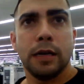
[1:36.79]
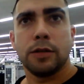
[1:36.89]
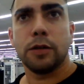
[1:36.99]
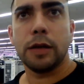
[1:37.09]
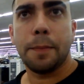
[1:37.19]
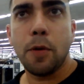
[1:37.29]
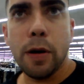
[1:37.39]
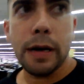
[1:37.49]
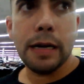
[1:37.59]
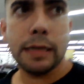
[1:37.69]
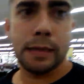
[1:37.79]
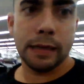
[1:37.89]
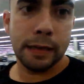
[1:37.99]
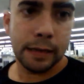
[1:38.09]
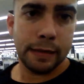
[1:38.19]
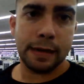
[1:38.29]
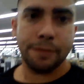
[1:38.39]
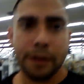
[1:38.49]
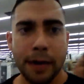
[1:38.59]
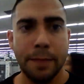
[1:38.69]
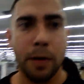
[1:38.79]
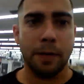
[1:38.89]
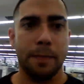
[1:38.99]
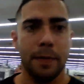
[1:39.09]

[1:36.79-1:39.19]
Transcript: So the point is, never give up.